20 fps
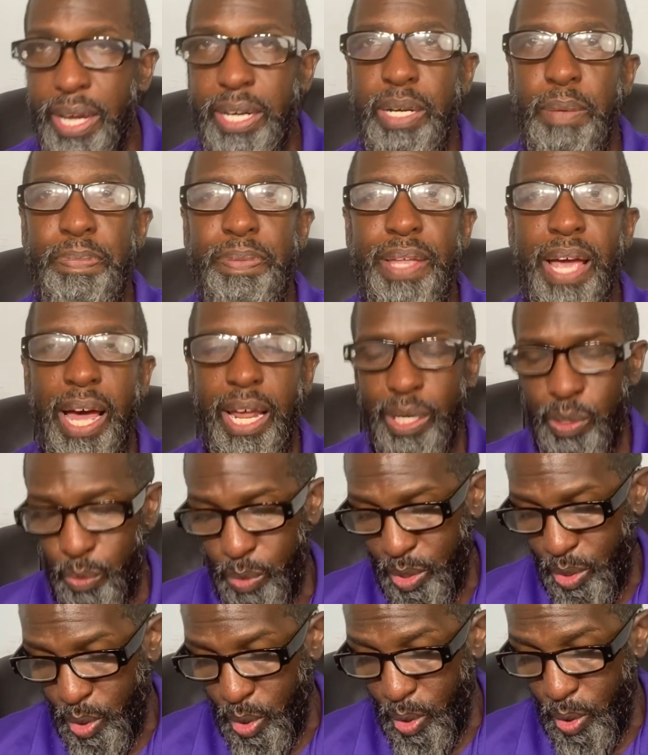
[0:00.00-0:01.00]
and Naphtali
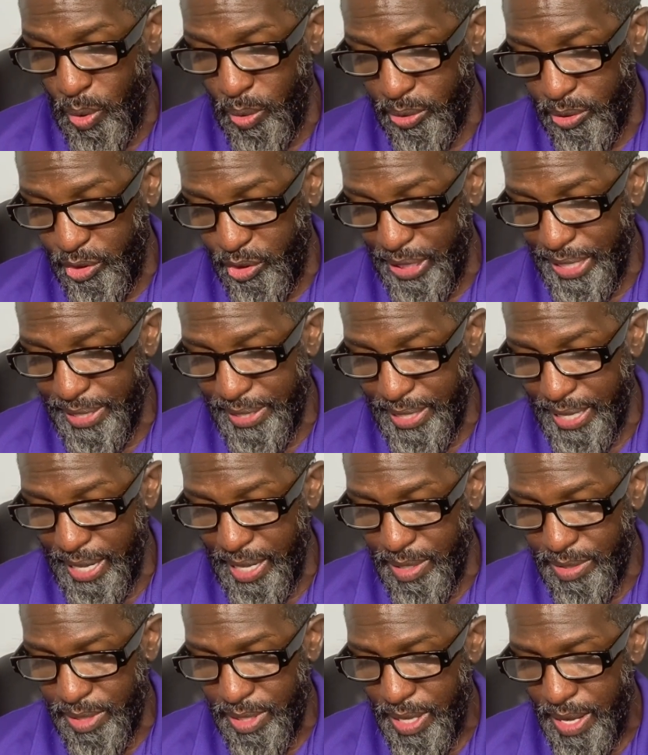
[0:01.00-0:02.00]
were called
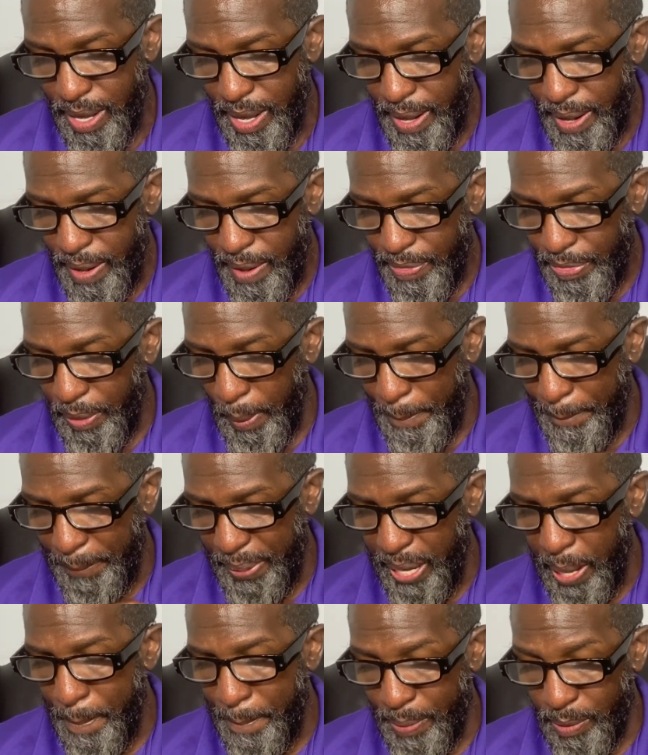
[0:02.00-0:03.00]
Gentiles. The
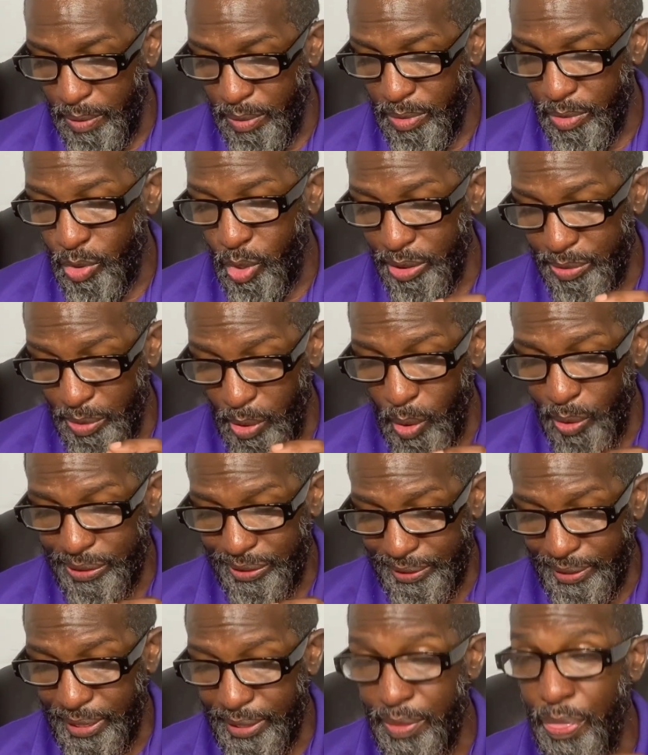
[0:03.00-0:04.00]
people, because notice it
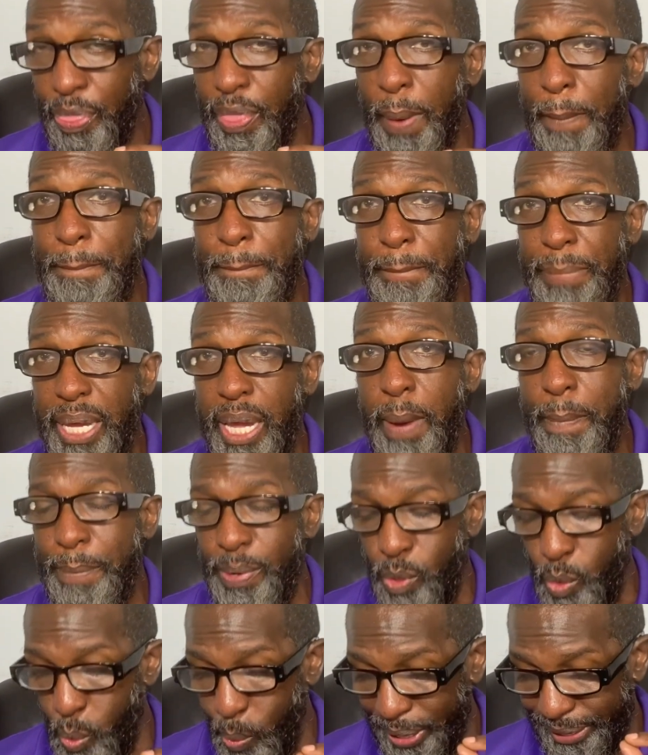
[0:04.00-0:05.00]
says, the
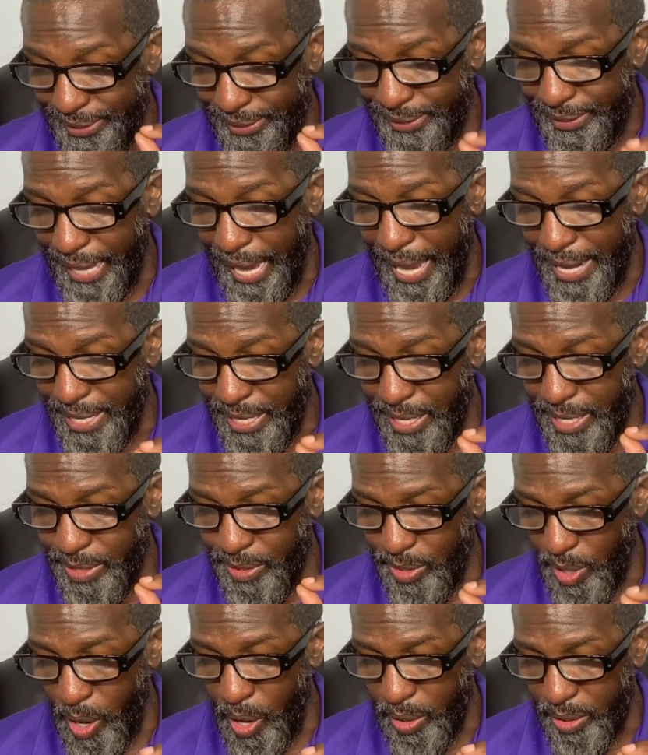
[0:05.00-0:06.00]
people which sat
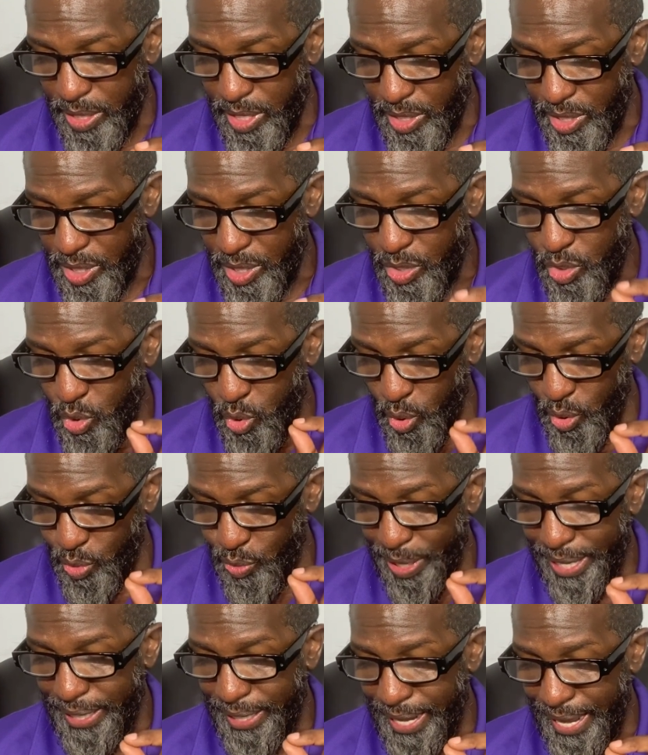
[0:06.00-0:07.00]
in darkness saw
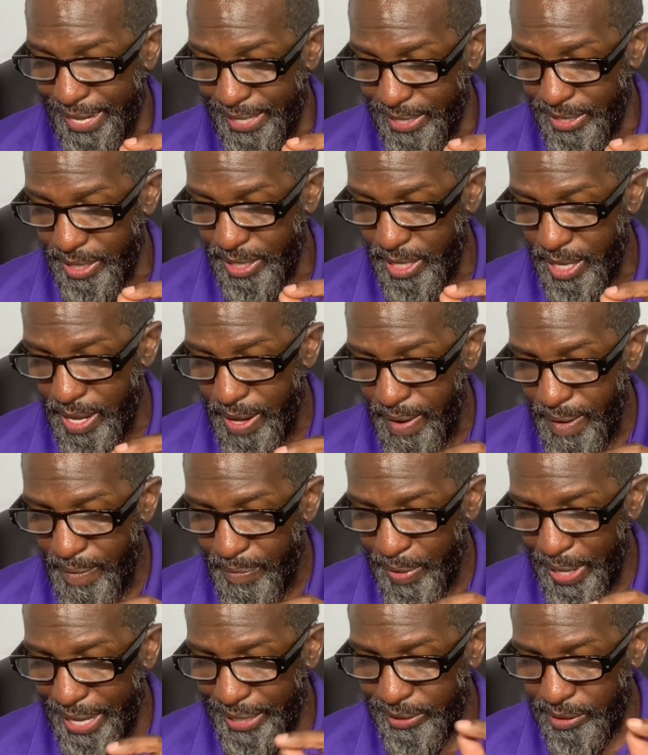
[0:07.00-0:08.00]
great light.
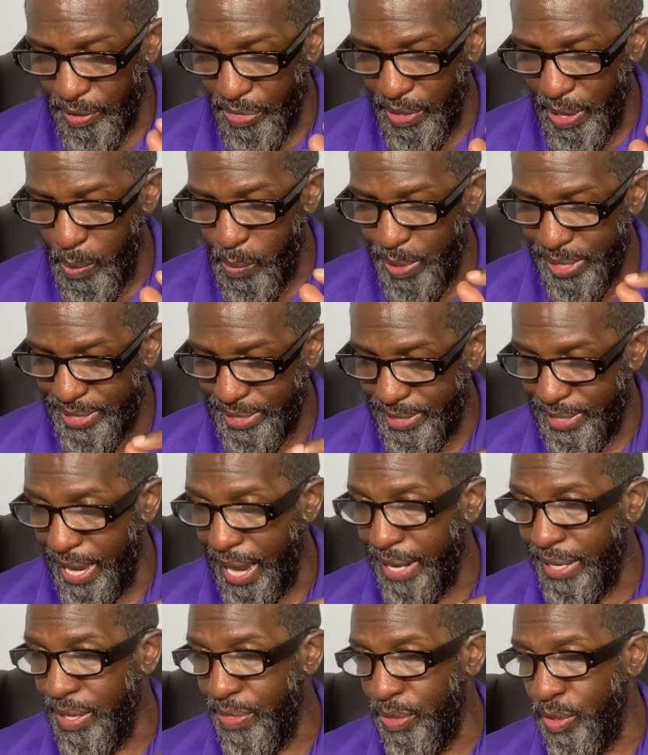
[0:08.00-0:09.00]
And to them which
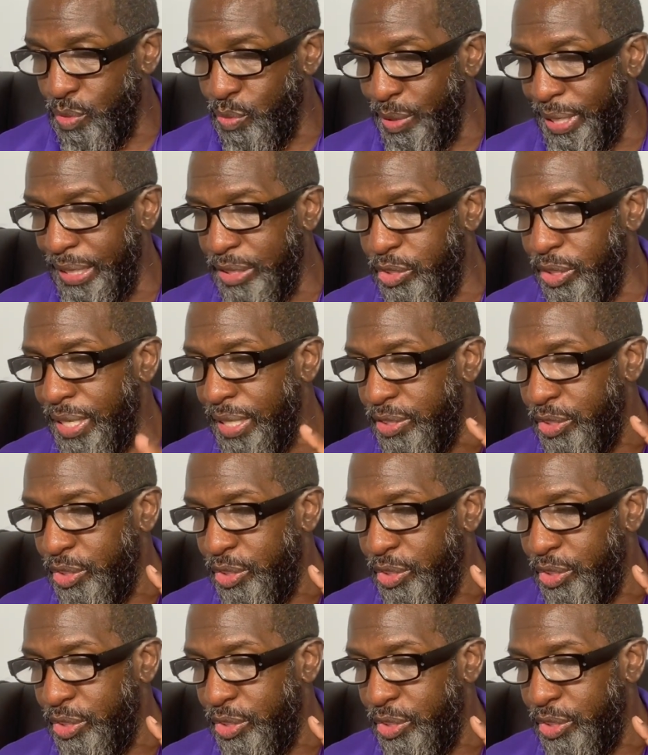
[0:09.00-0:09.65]
sat in the region